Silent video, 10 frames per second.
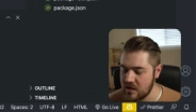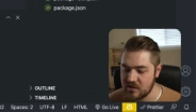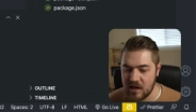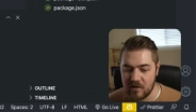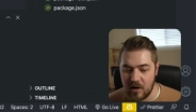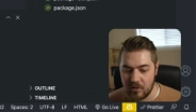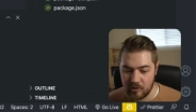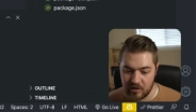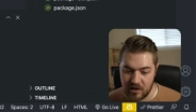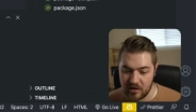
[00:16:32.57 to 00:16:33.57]
inside of other
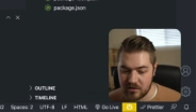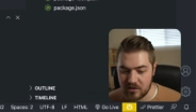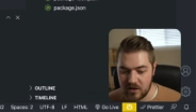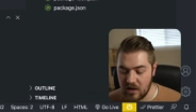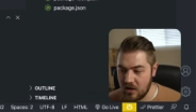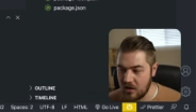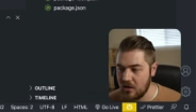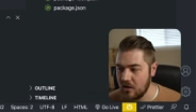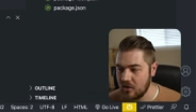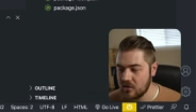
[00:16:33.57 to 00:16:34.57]
things and